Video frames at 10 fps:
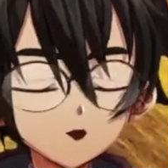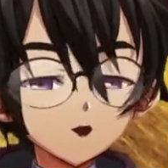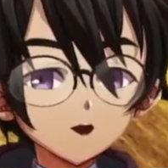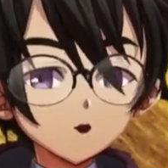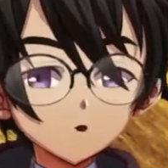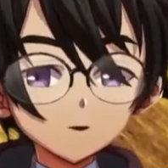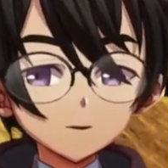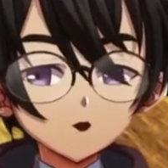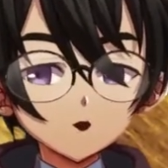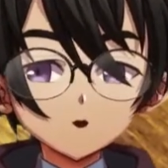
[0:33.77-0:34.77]
Now,
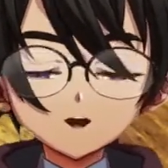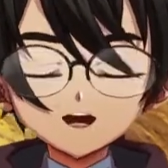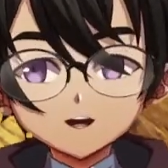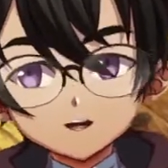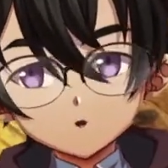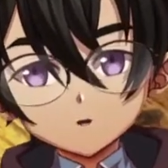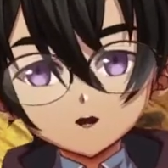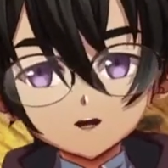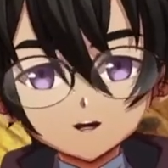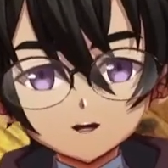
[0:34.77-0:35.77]
that in
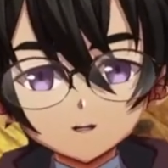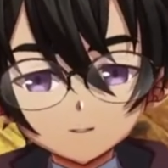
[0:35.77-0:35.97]
mind,